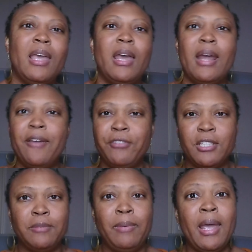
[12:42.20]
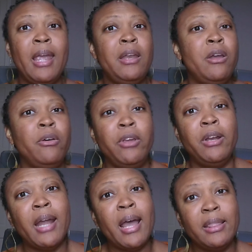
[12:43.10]
And I have to explain, no, they're
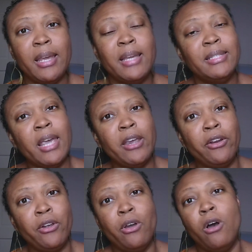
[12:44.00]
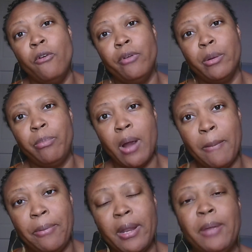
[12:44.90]
not the executor over the
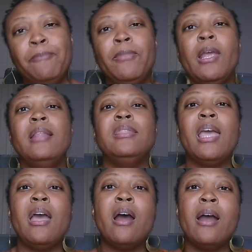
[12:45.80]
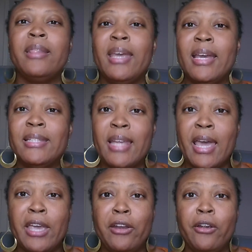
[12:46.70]
property. They are the
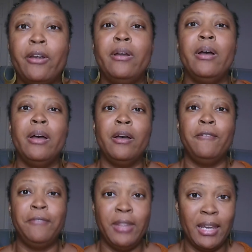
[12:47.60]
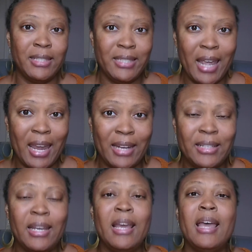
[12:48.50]
executor of the
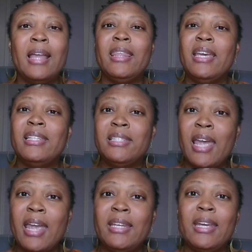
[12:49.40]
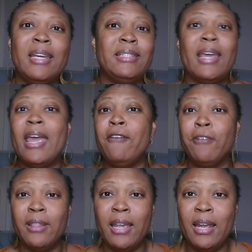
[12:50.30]
estate. The estate is
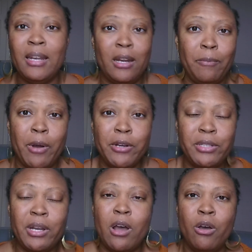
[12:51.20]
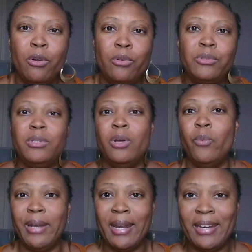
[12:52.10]
everything that a person owns
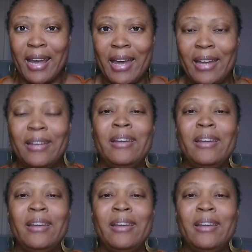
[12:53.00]
when they die.